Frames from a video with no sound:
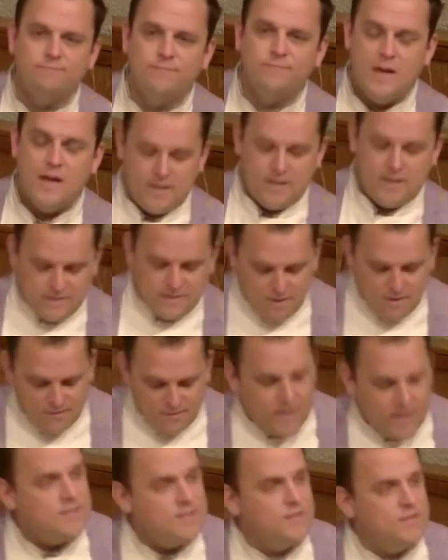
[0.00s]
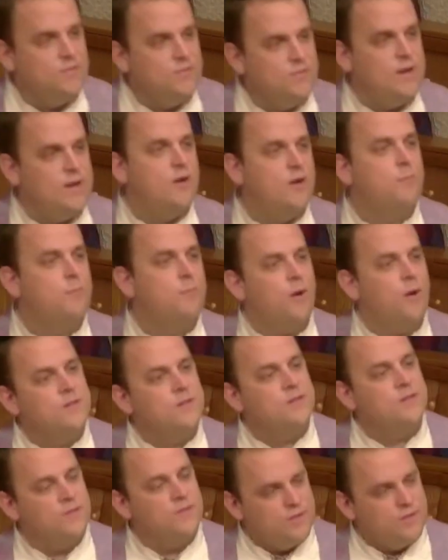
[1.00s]
And in some cases, we know
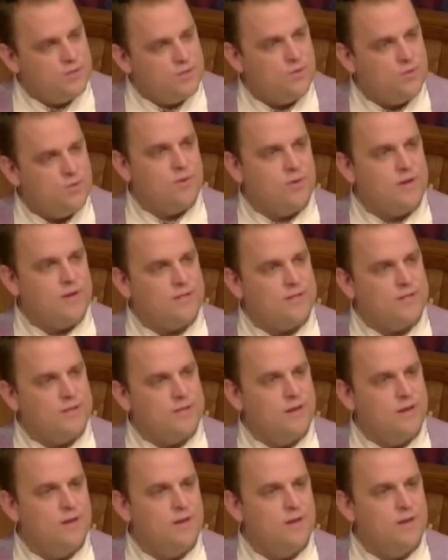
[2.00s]
parts of their stories